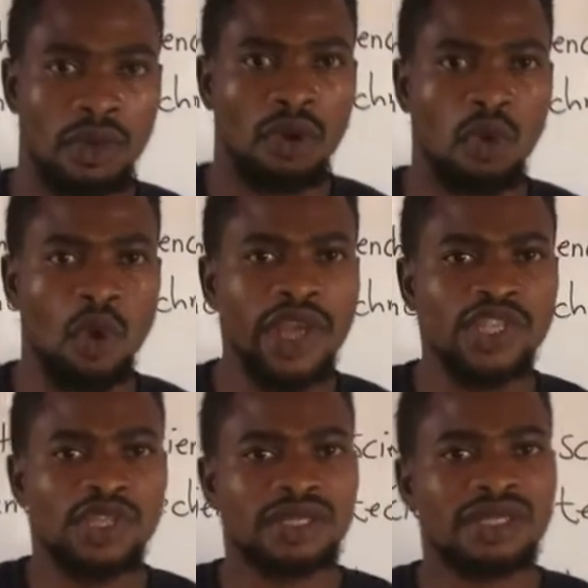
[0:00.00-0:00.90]
which
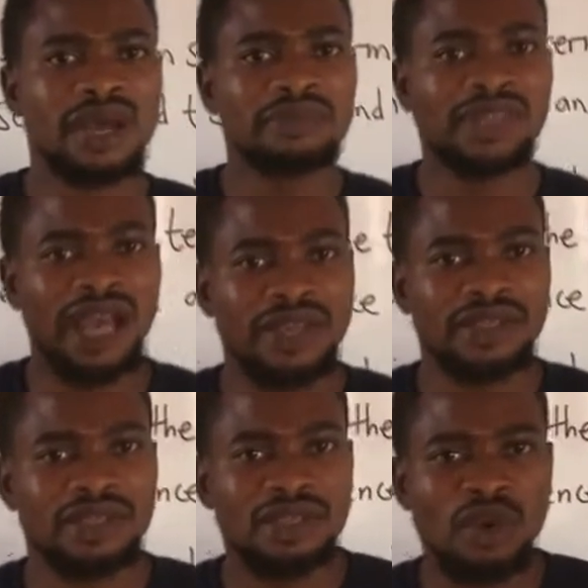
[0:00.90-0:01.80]

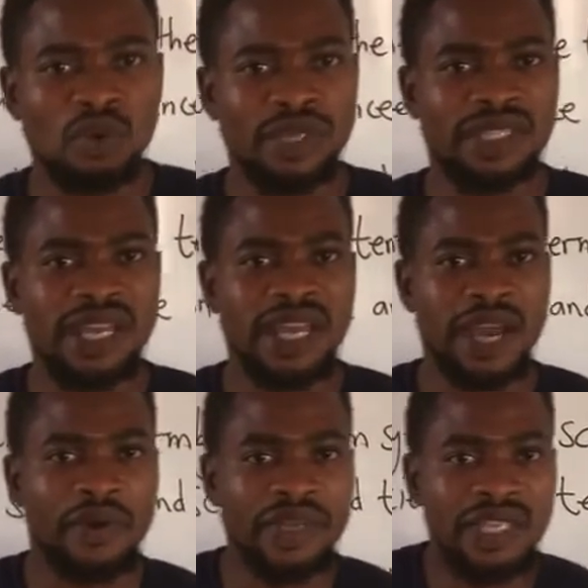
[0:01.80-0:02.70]
sometimes we
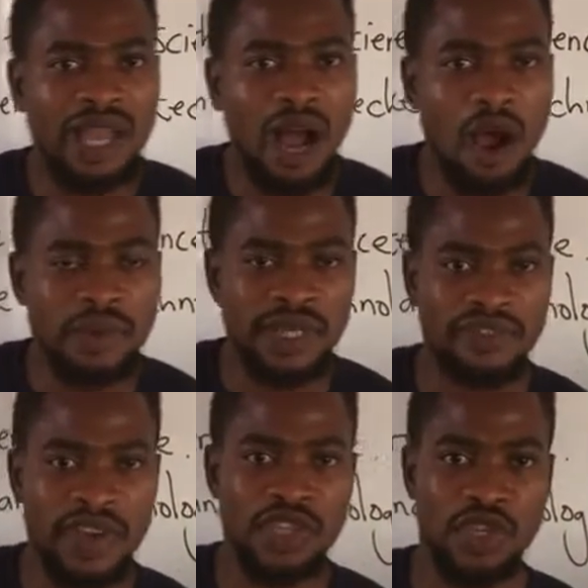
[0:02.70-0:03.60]
take a critical
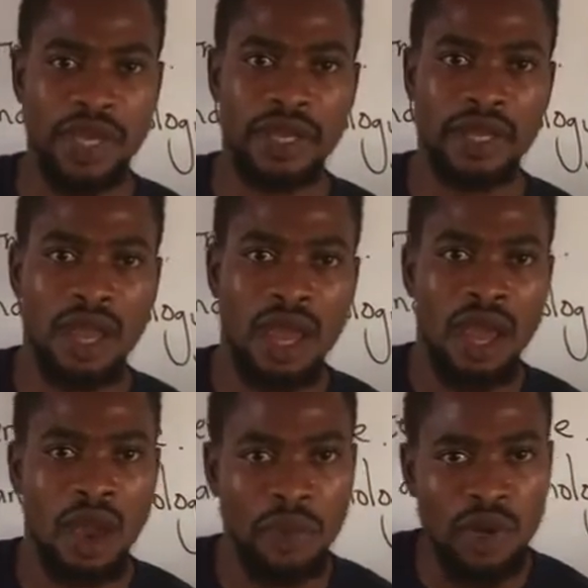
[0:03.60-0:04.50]

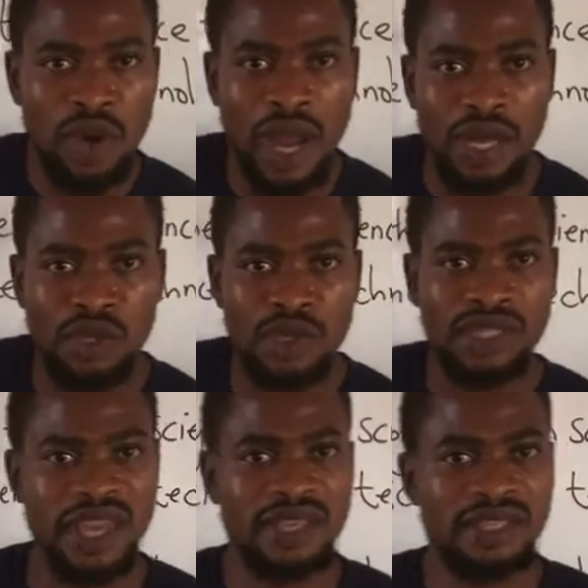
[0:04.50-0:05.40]
observation and we look at those
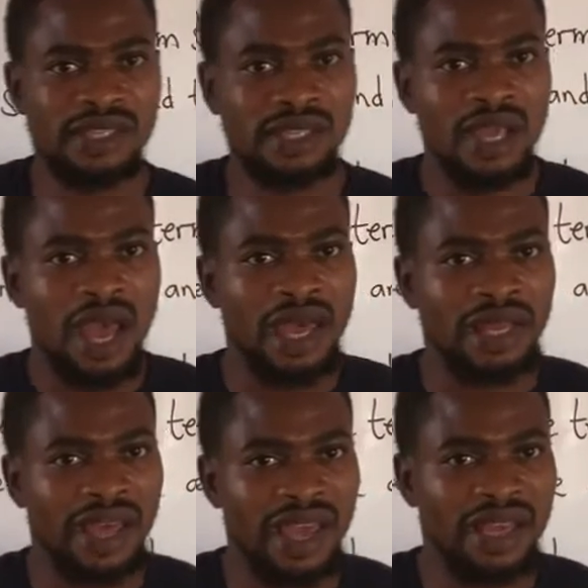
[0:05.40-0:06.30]
things
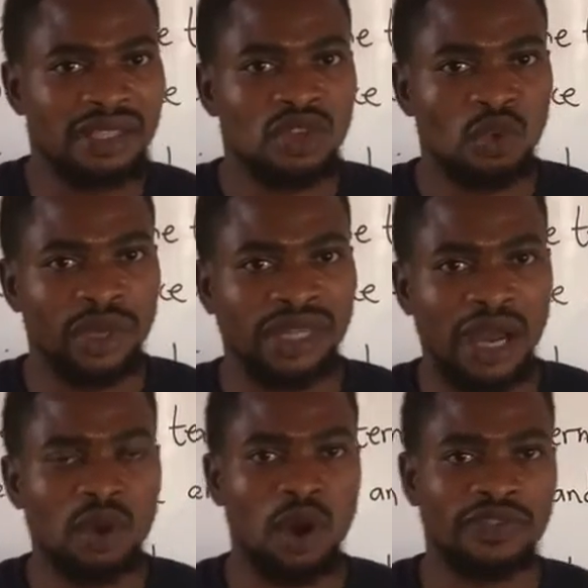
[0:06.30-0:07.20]
and then we
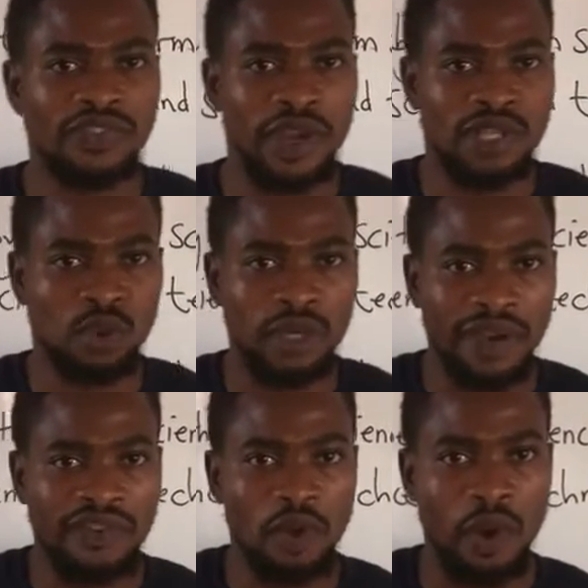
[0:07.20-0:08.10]
thank God for His
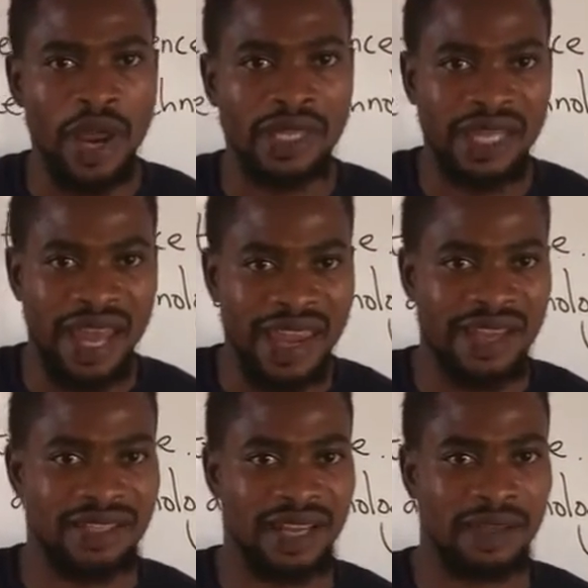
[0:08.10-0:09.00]
wonderful work that He
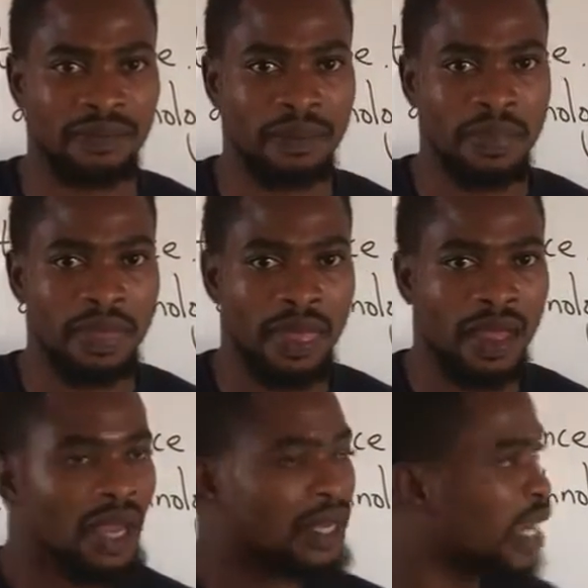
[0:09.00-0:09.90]
has done.
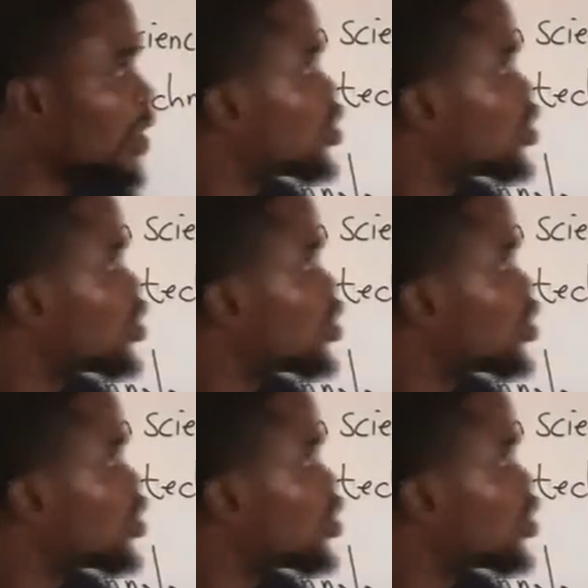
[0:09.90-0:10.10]
Now